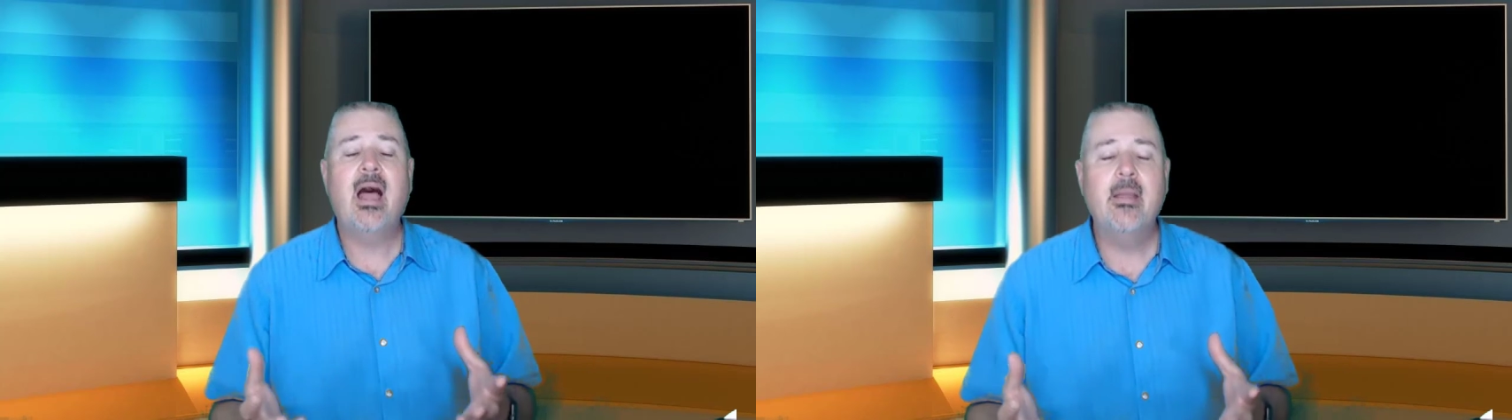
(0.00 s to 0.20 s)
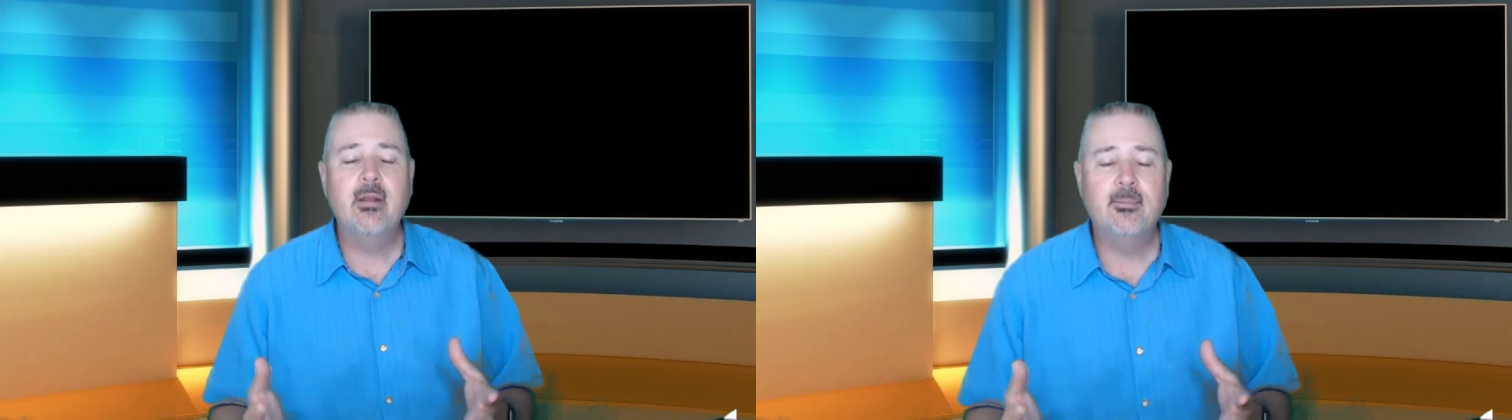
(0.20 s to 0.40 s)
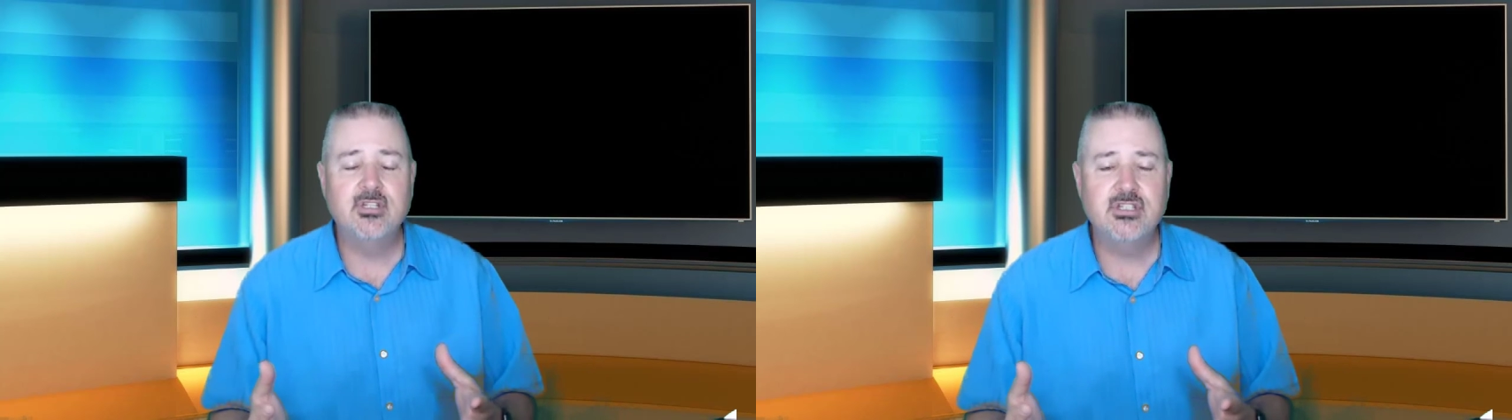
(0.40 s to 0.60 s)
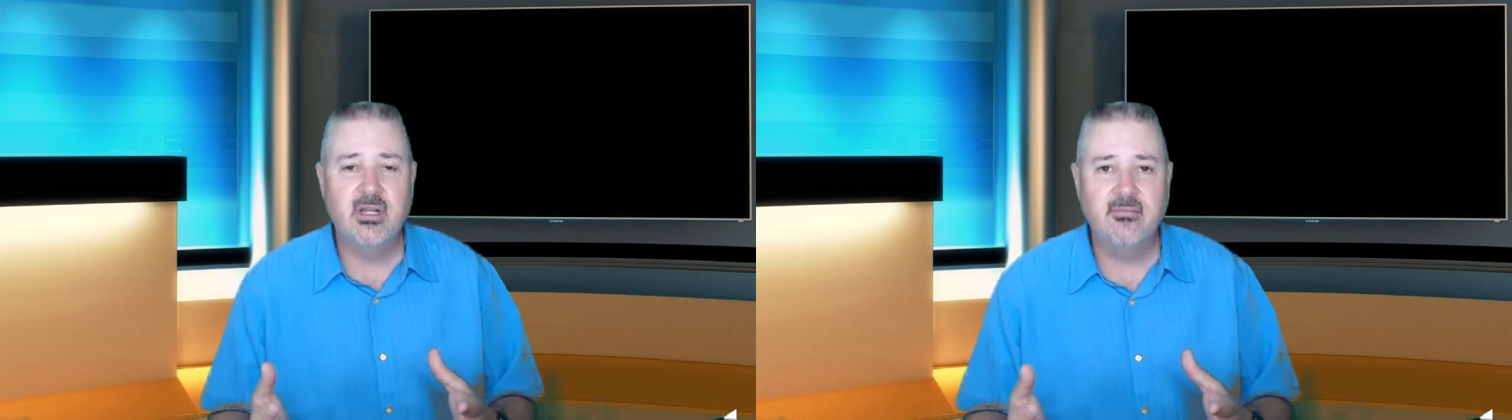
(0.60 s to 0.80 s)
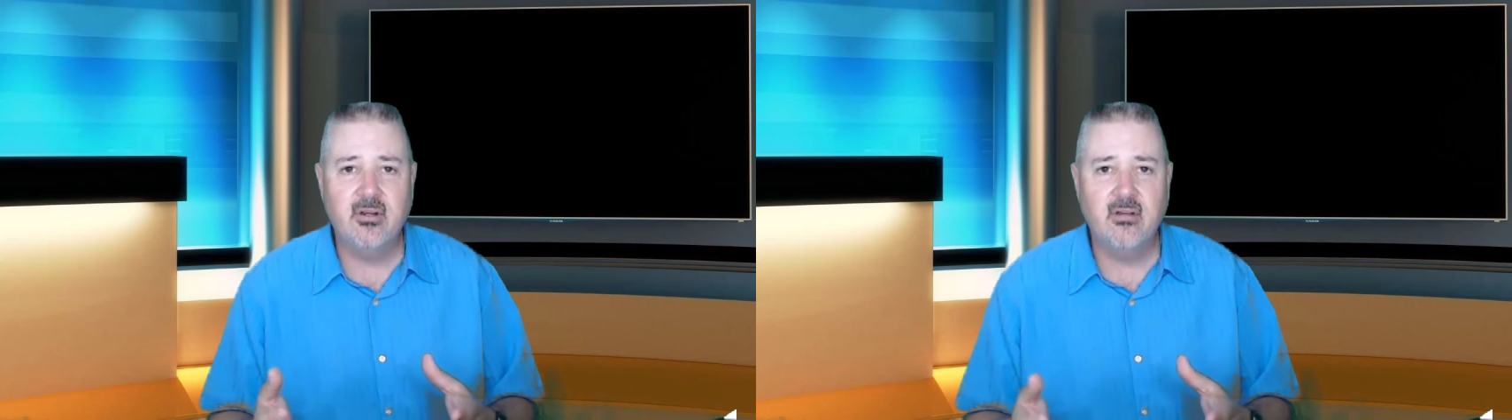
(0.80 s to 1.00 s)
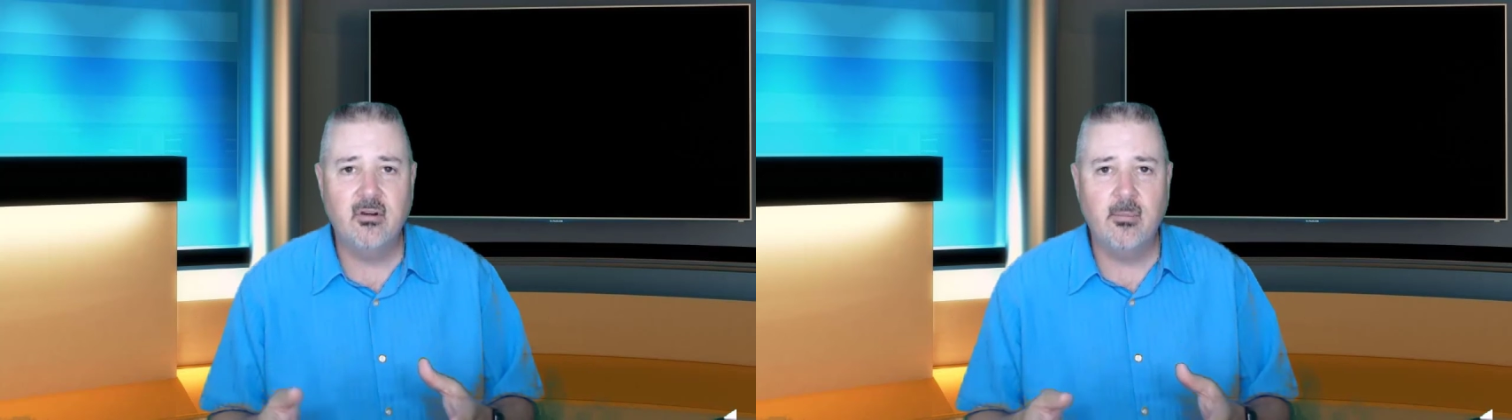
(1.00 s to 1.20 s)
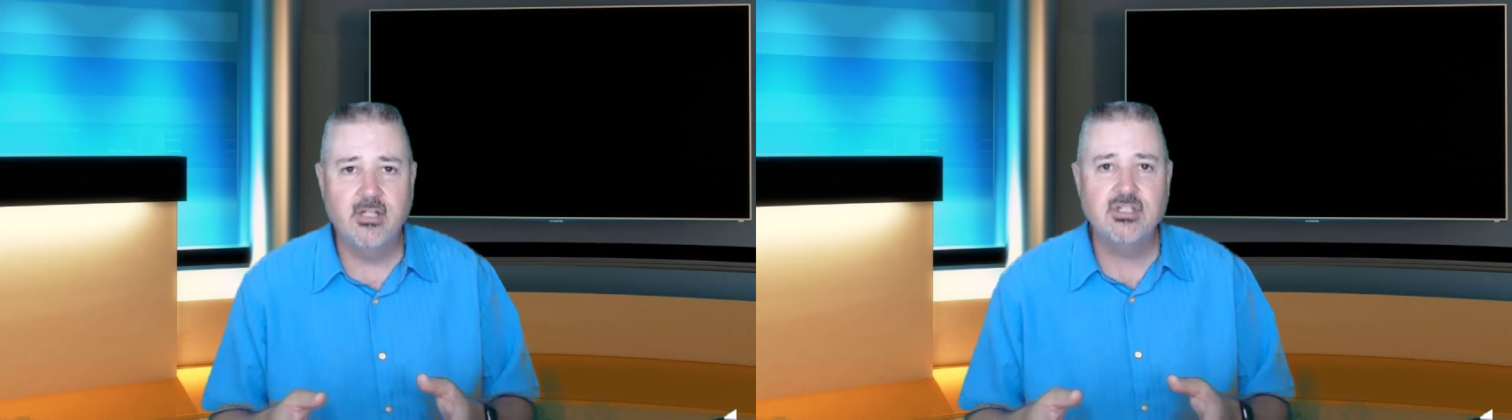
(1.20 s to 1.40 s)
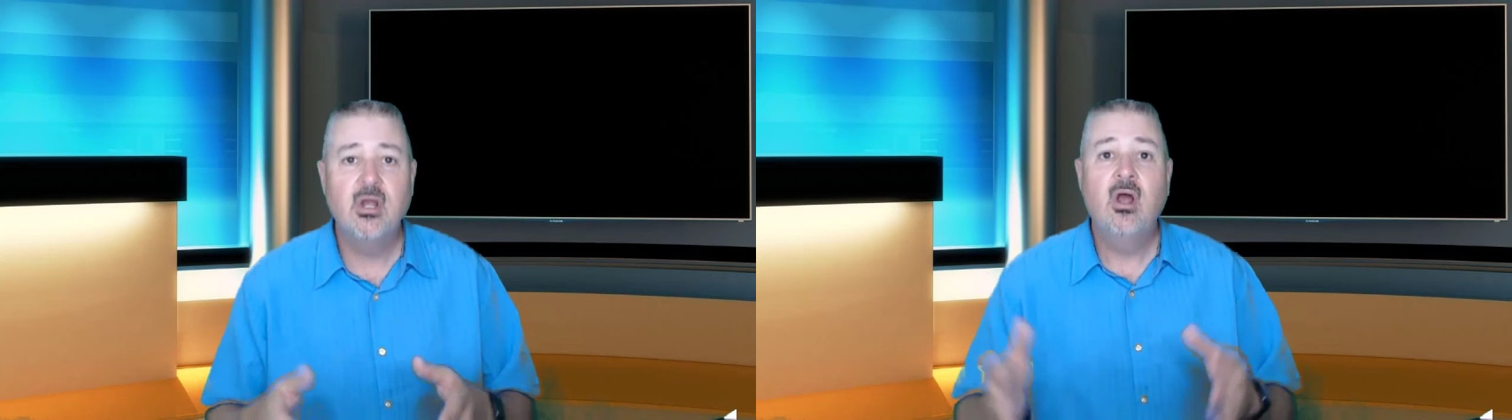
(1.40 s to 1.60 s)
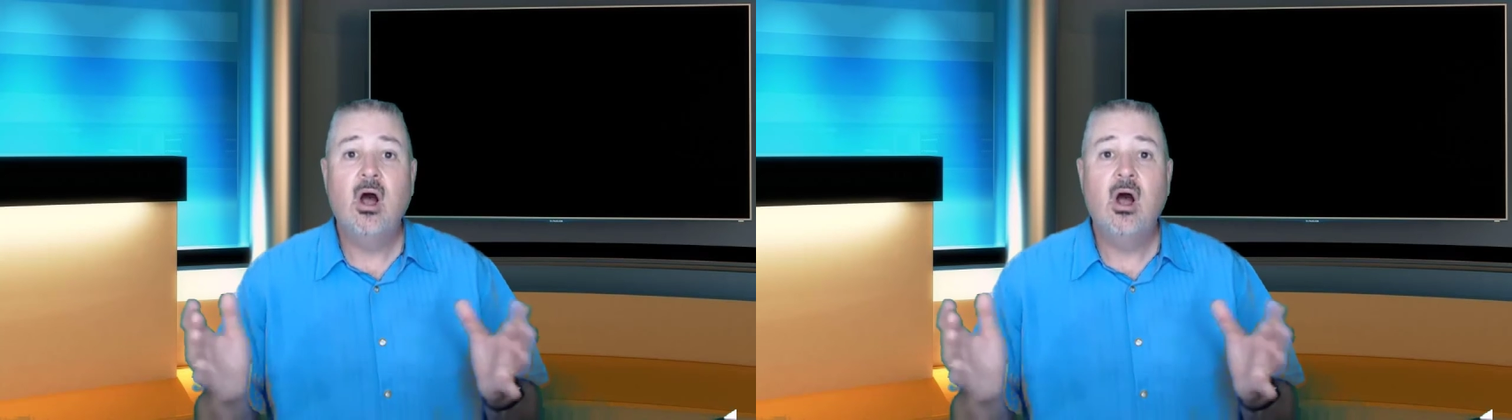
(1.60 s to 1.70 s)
I would appreciate it very, very much.